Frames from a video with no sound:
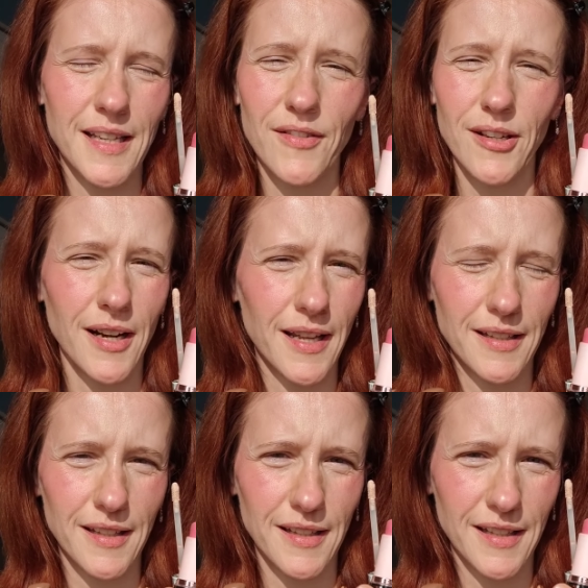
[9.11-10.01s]
every
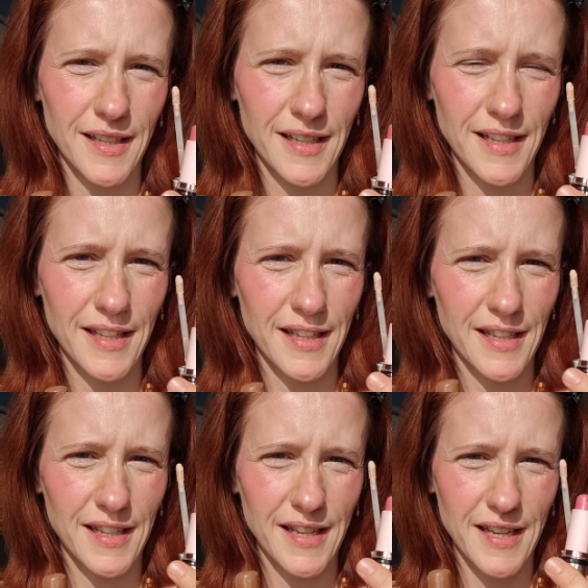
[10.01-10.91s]
lady
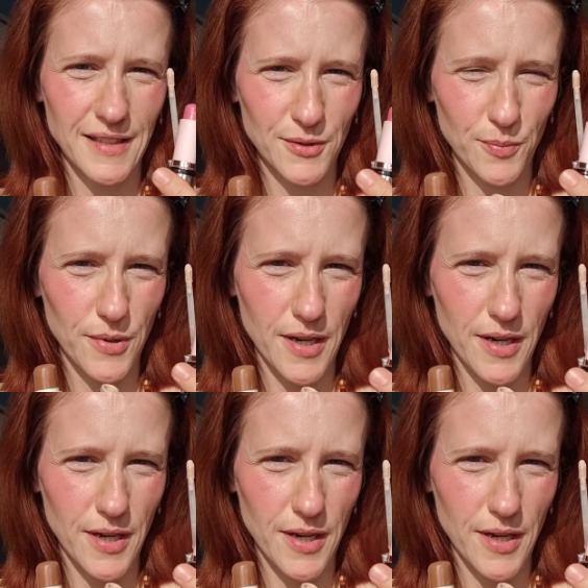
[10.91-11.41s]
has to